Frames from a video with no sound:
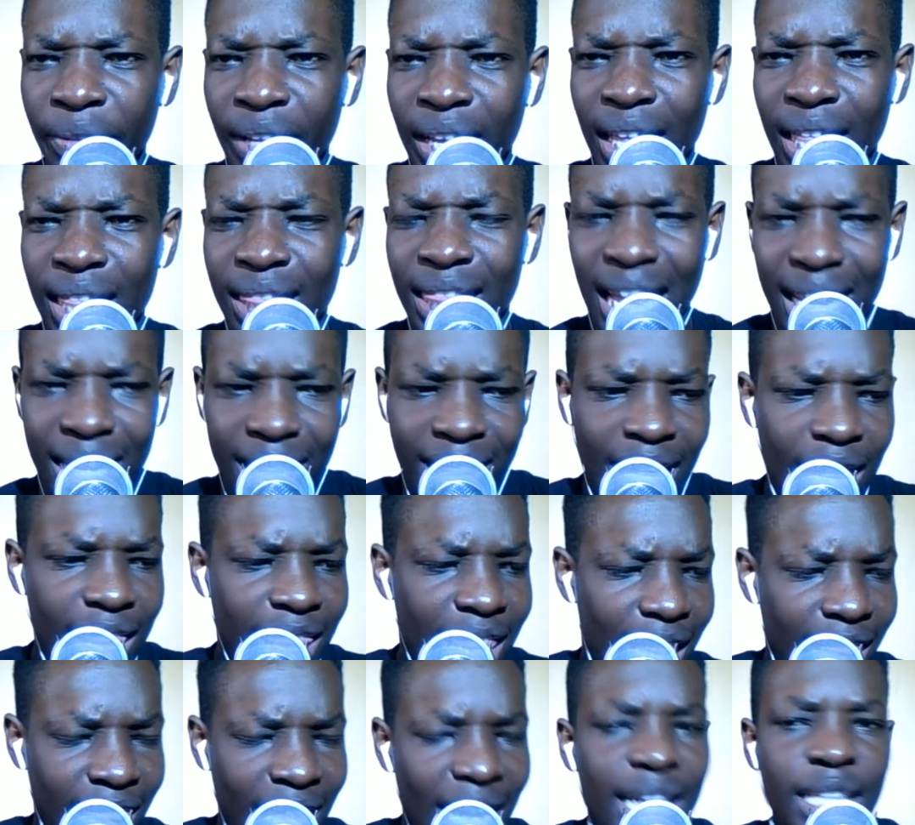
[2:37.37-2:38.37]
that th
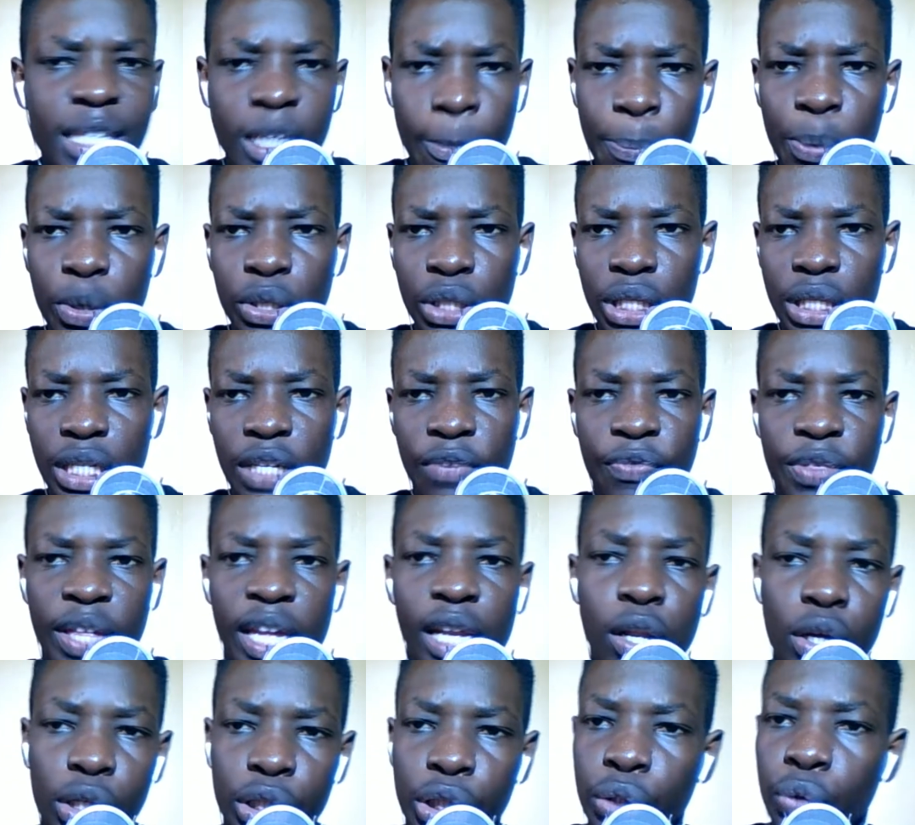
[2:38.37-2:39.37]
that is a positive. They
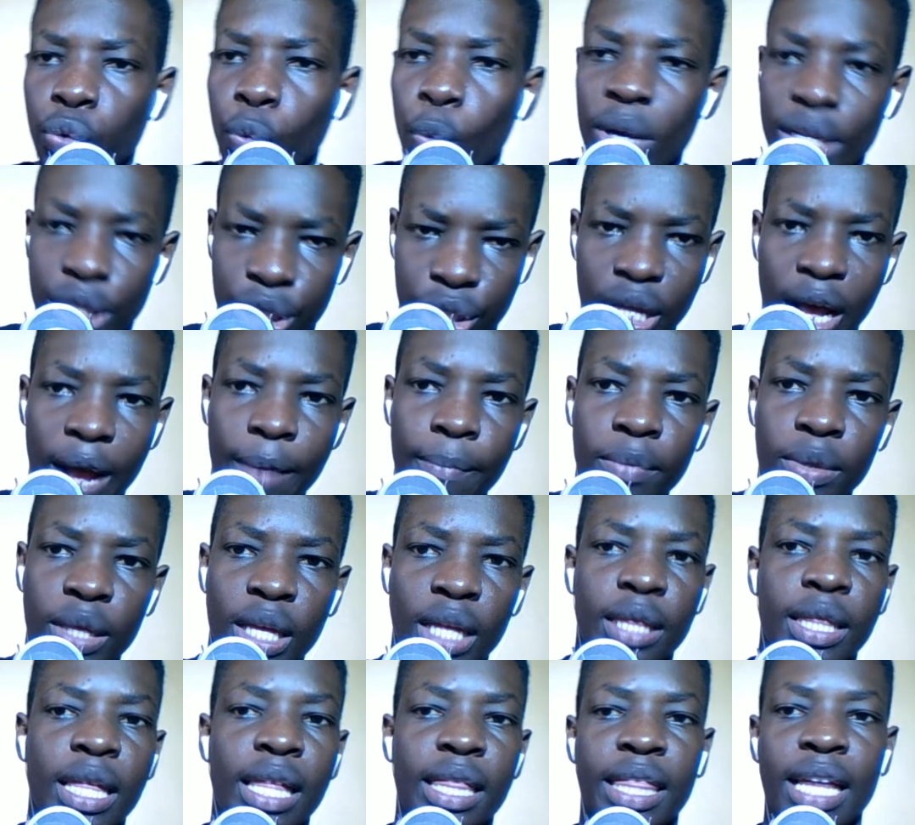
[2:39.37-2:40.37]
lost to West Ham, th
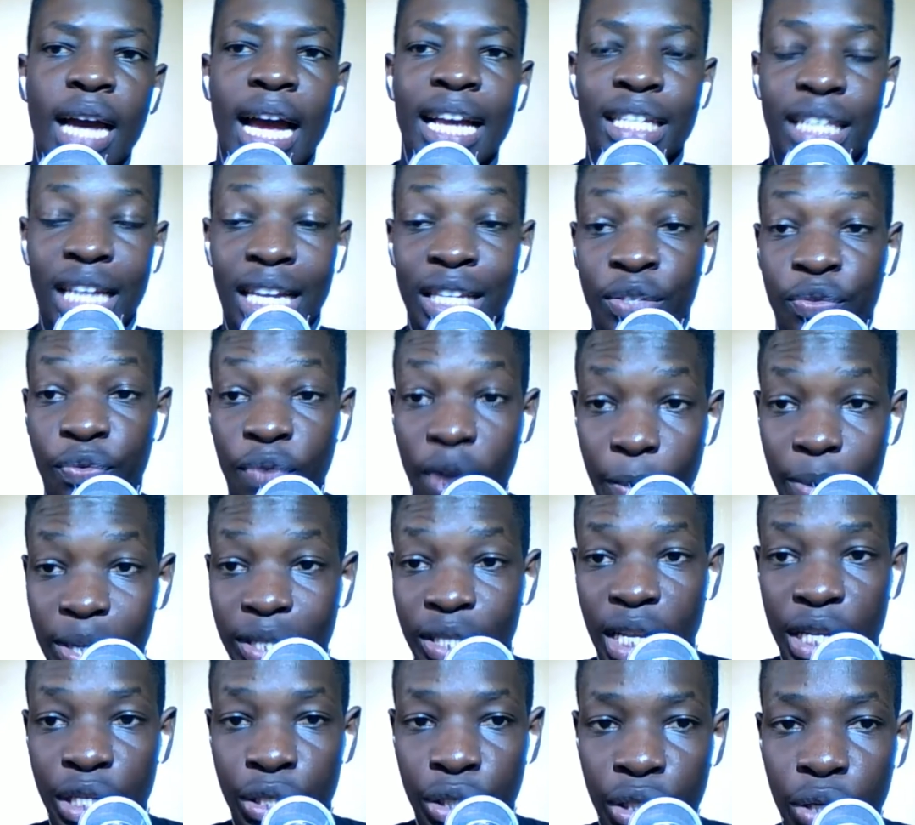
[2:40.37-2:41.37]
th as, as far as
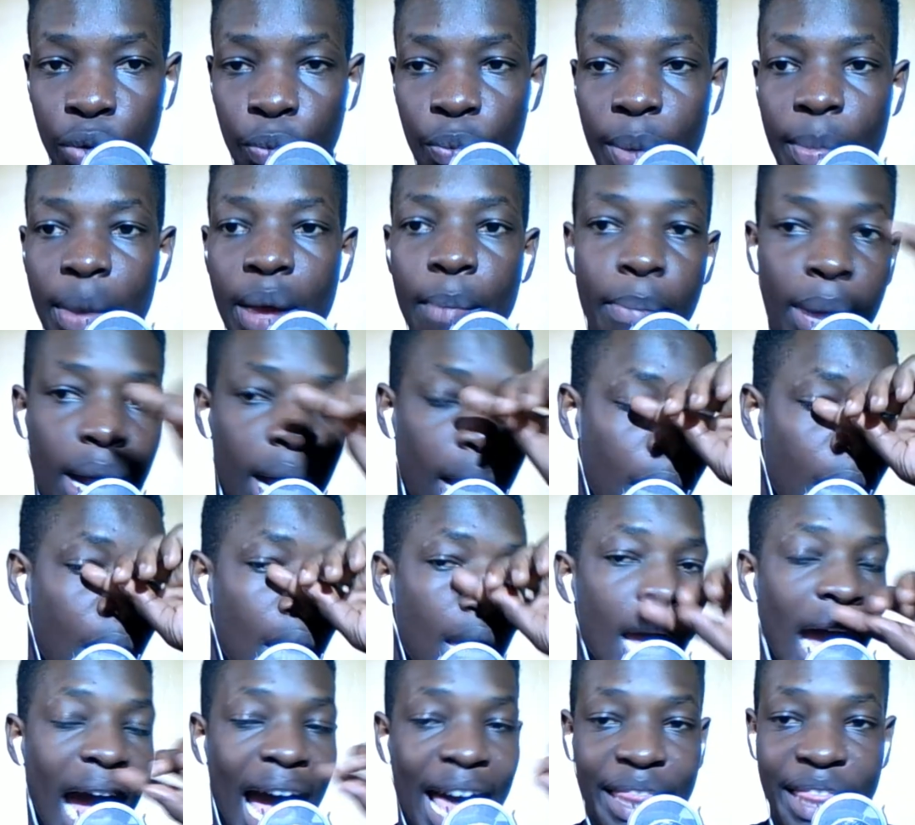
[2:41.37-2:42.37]
I still remember,
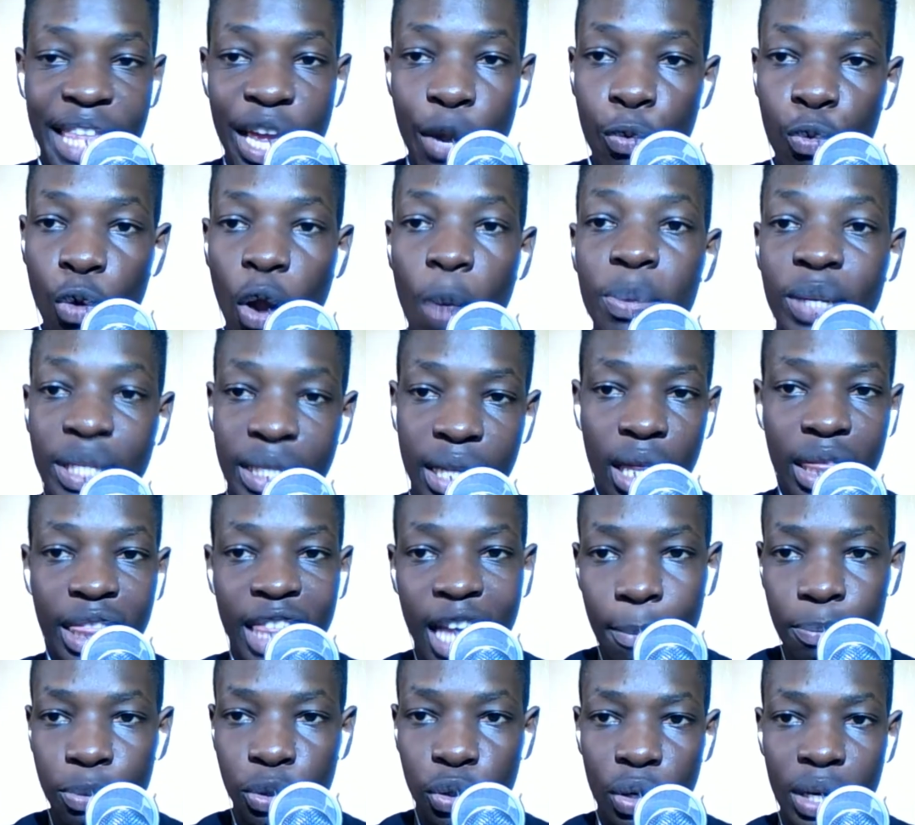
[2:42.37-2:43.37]
and they robbed
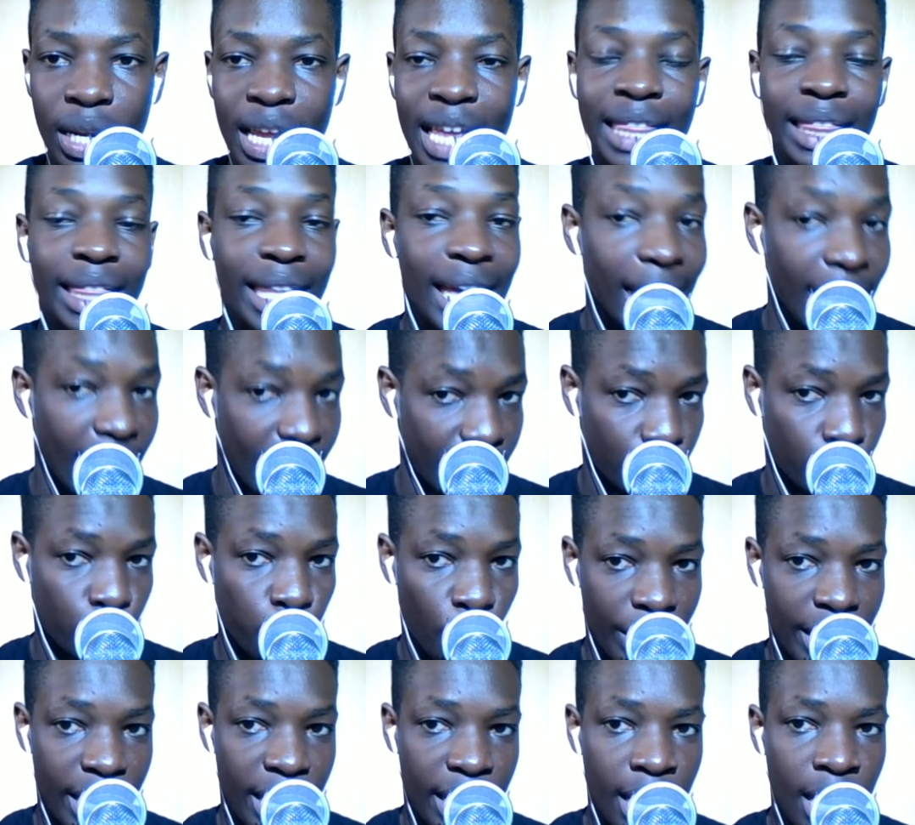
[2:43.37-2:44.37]
Southampton in their last
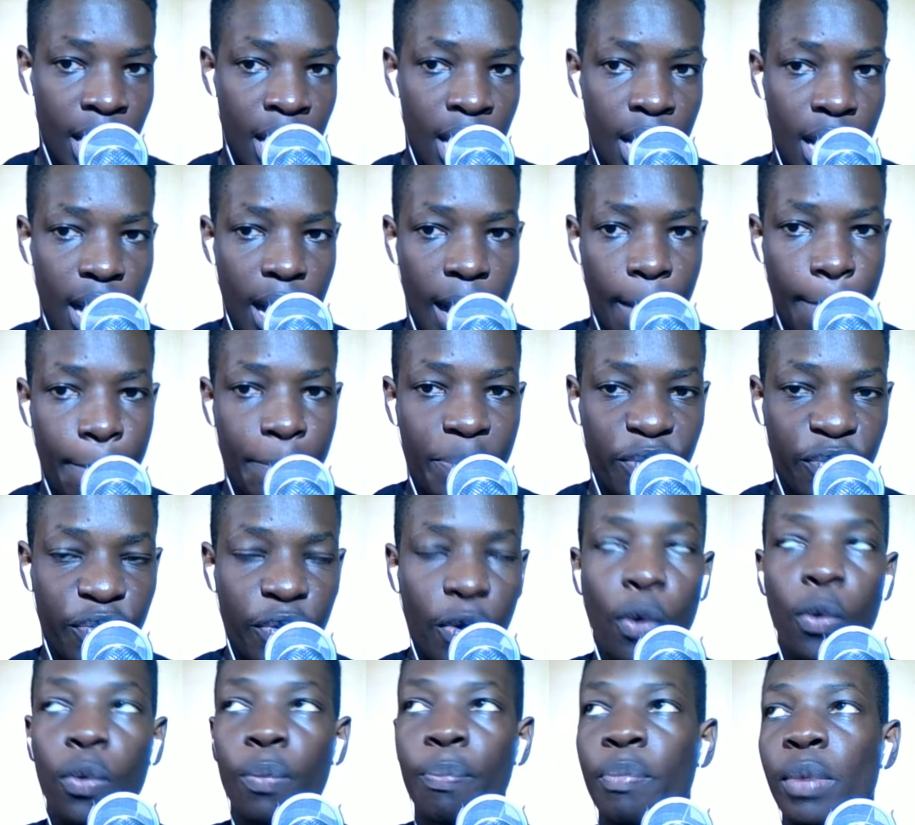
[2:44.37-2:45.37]
win uh,
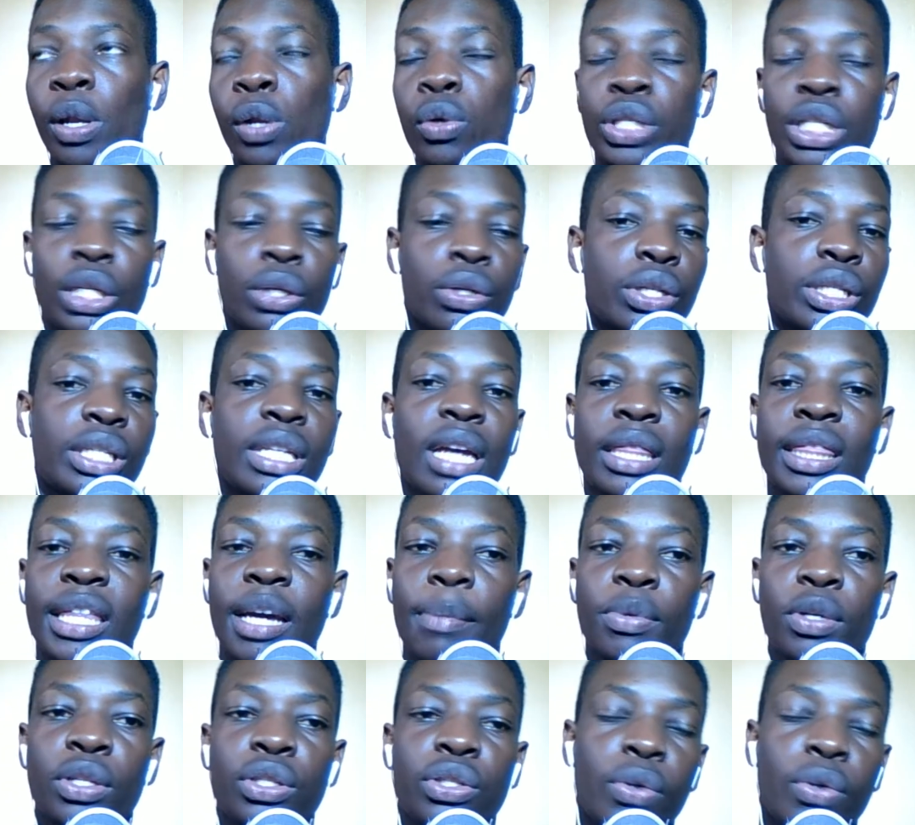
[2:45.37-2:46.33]
before losing to Southampton.